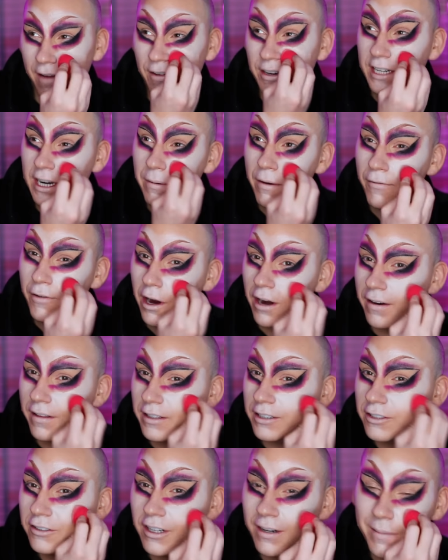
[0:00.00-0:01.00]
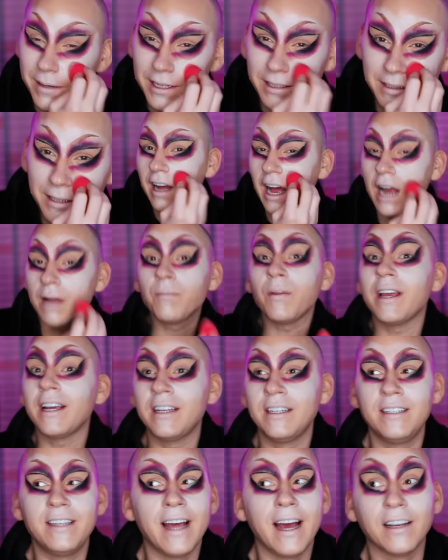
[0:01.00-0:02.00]
every time we've gone to the Streamys, I'm
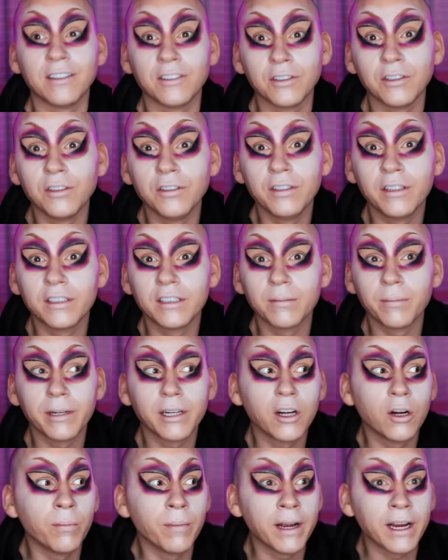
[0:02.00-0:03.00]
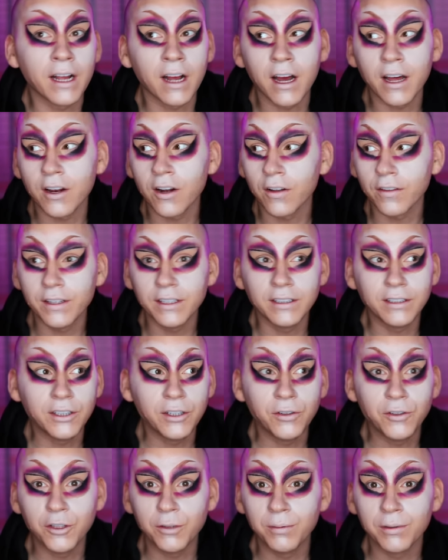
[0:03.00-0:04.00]
like dazzled because I'm like, oh my God, all these
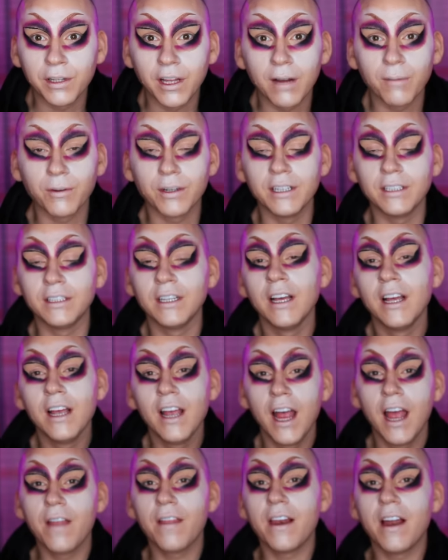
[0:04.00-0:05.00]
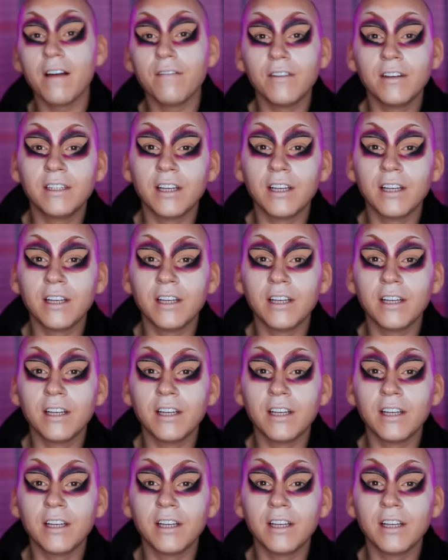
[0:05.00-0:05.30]
YouTube celebrities. And then I have